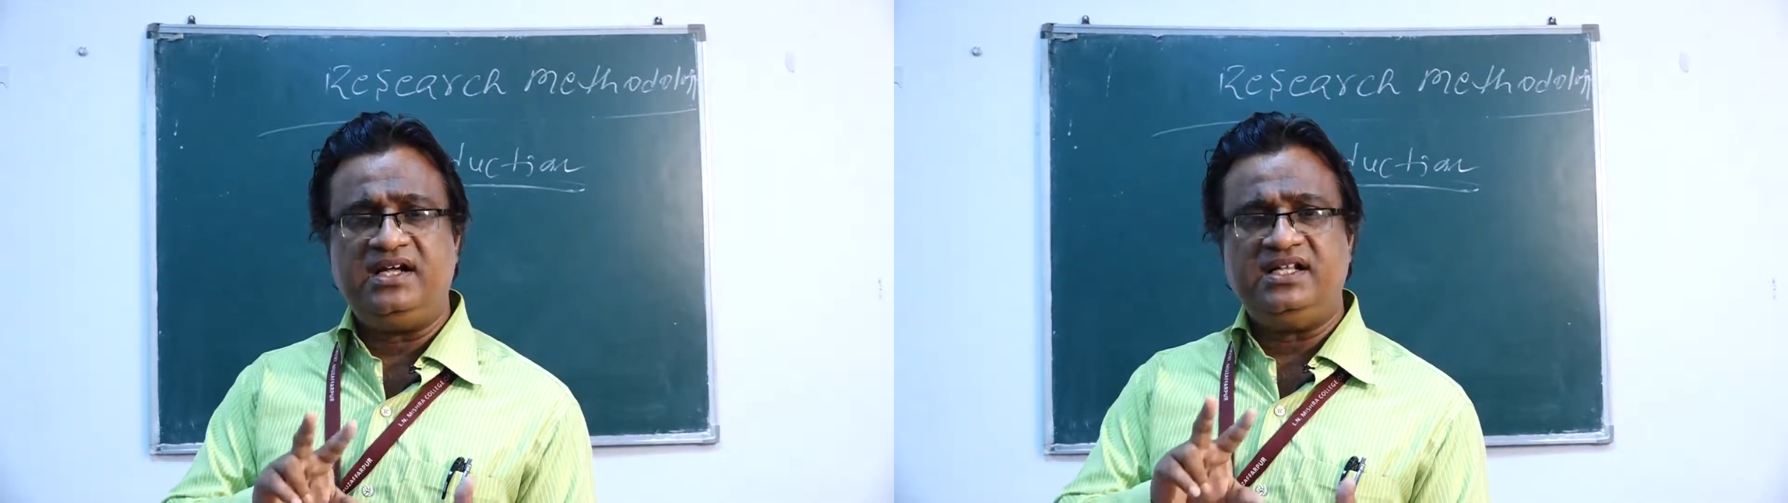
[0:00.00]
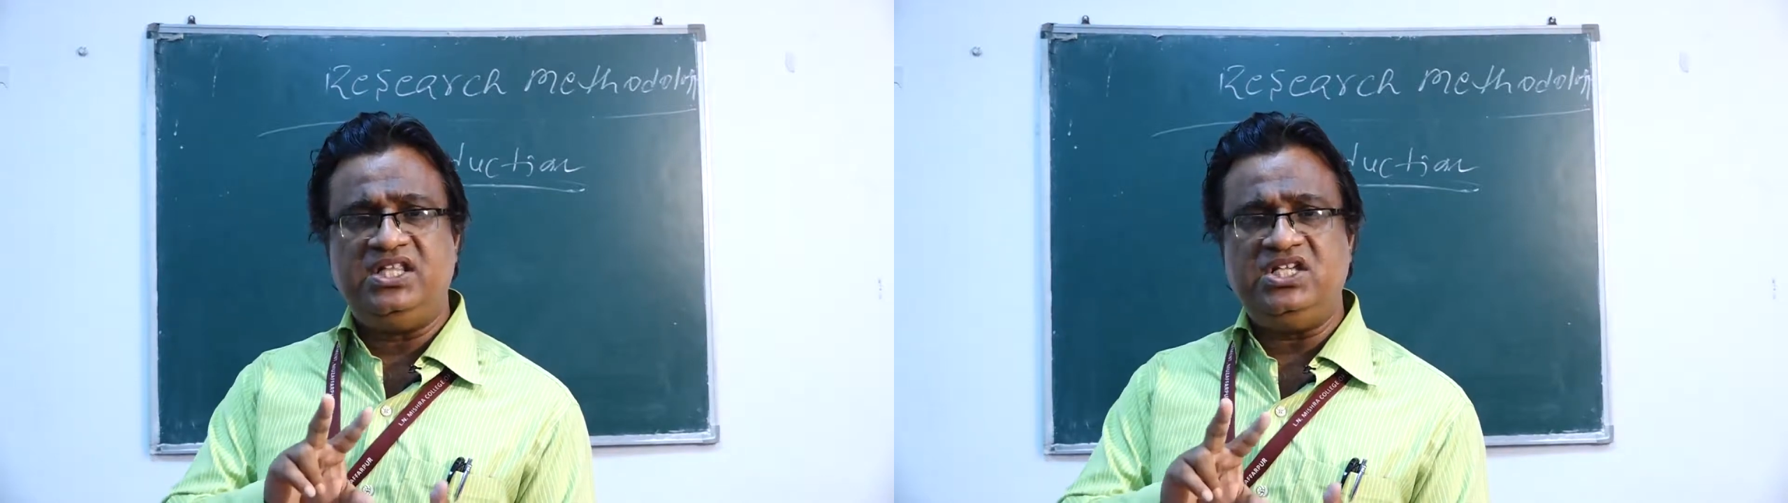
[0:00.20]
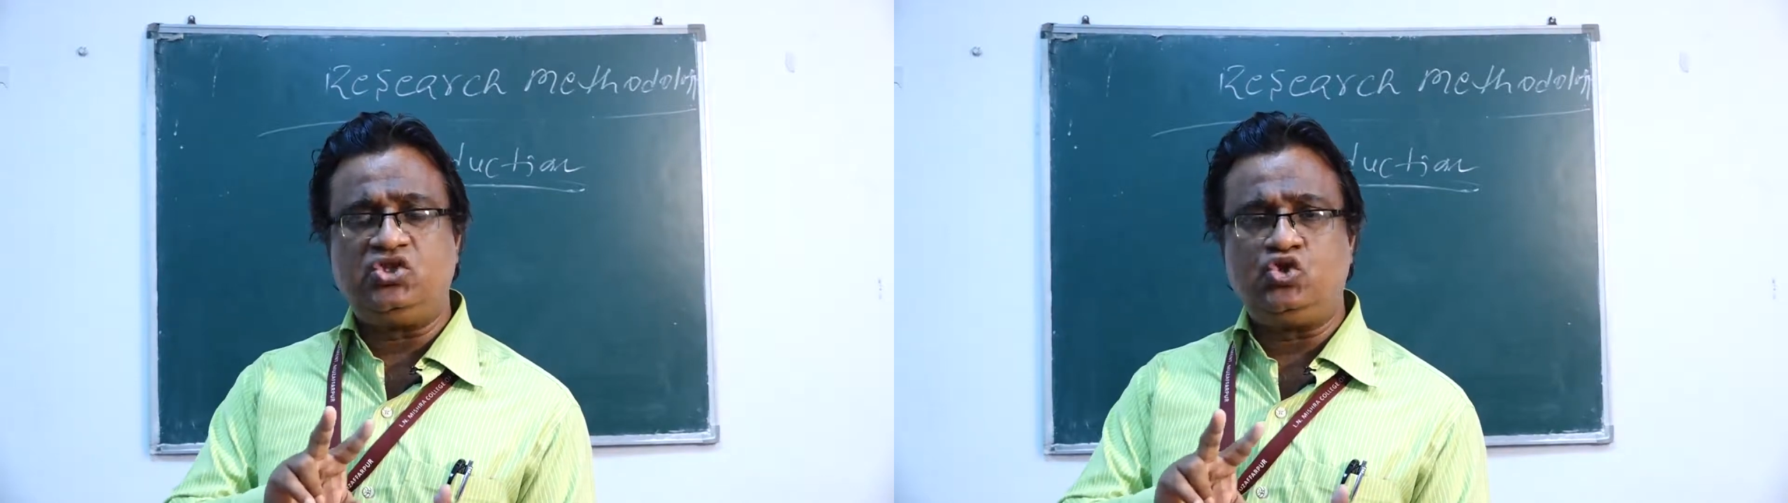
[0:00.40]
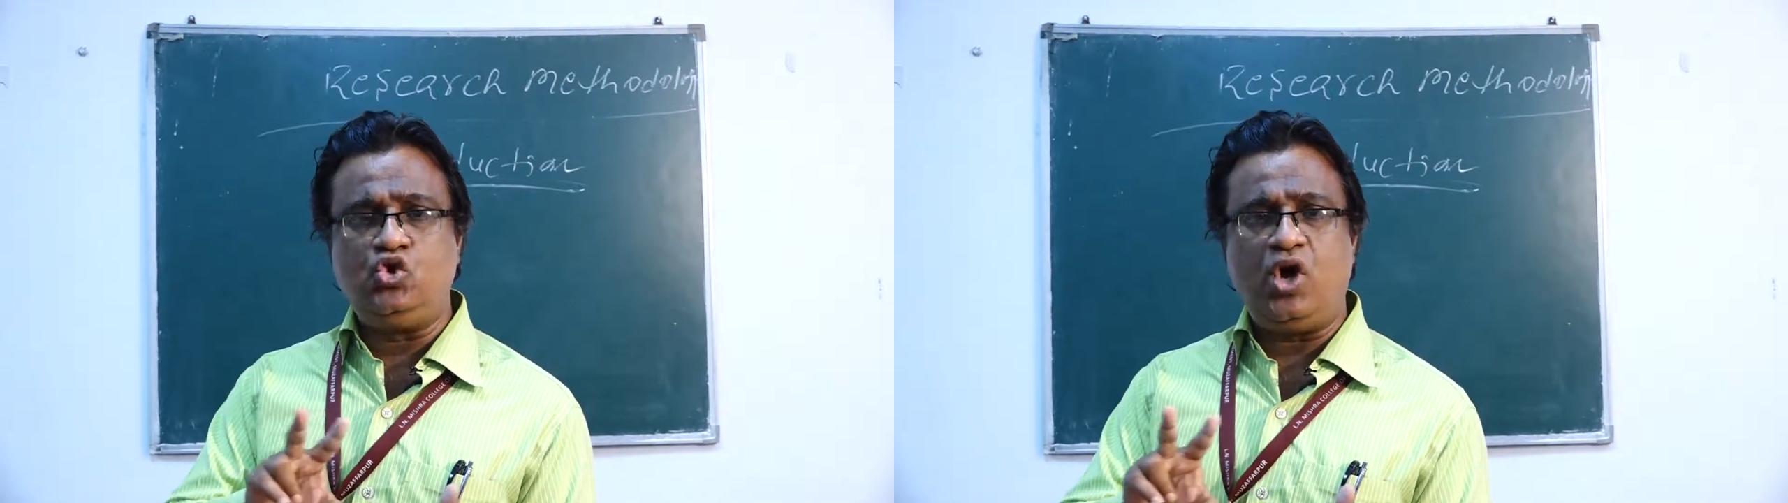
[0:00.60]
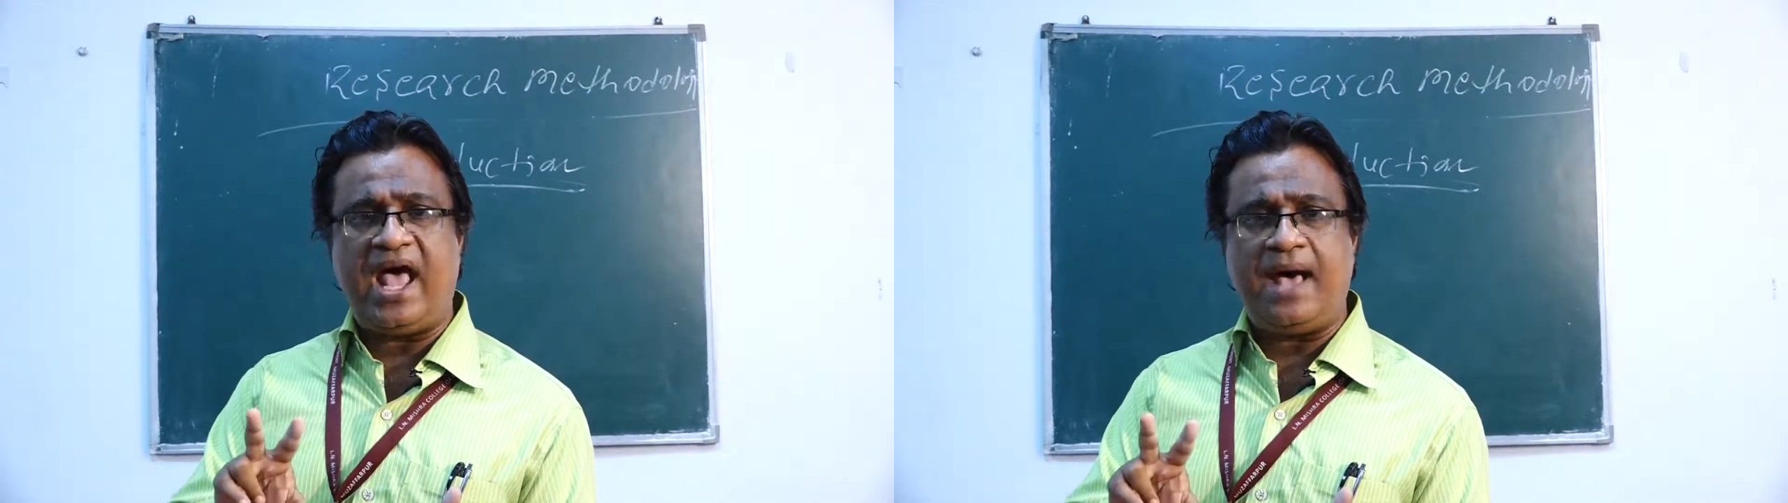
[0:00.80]
these
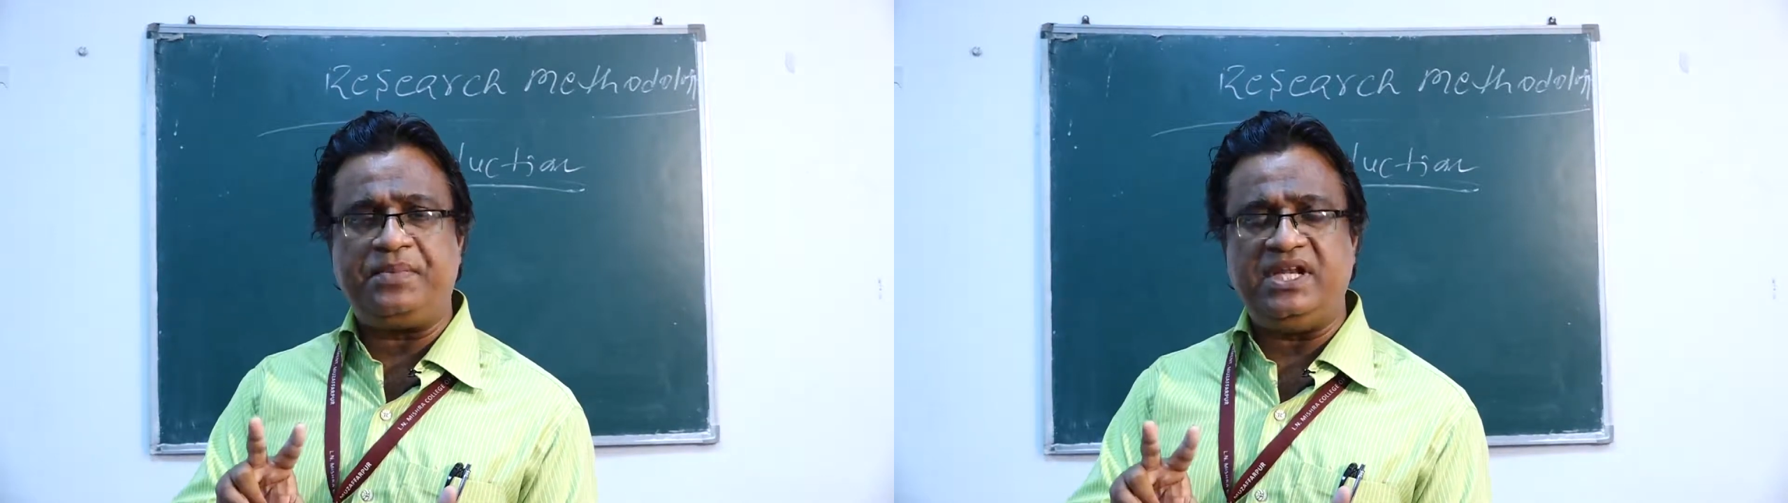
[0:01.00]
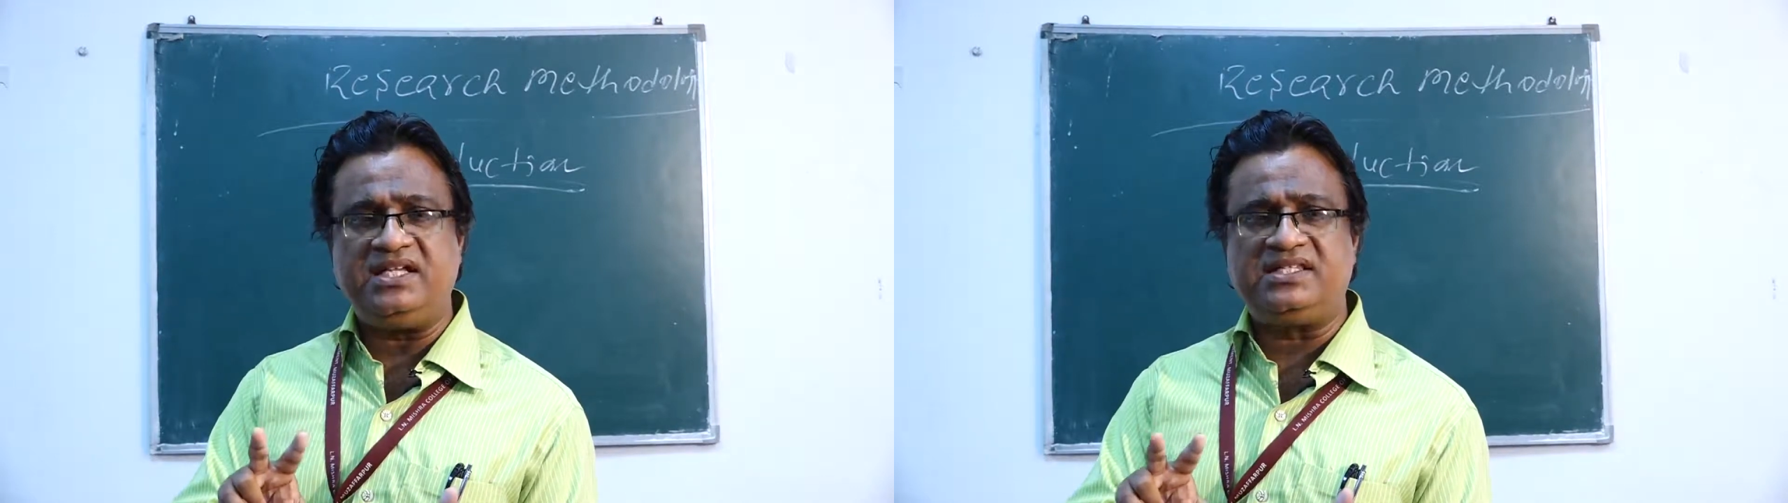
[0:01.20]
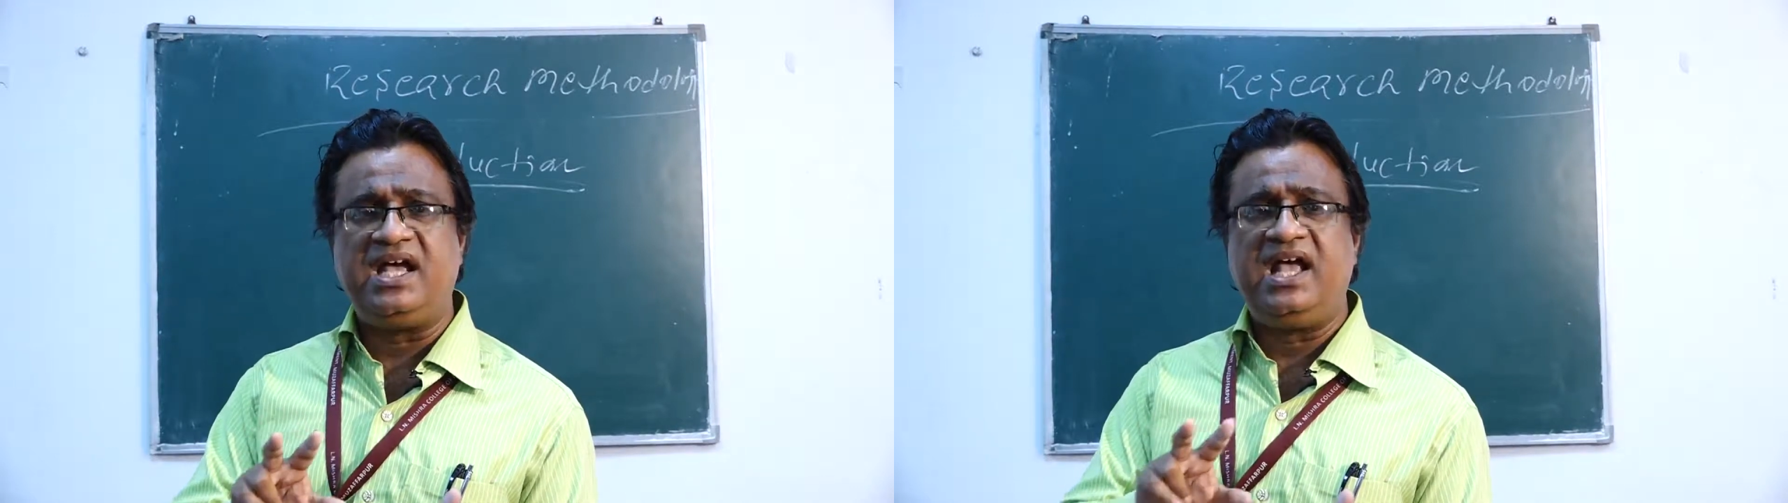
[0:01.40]
two happenings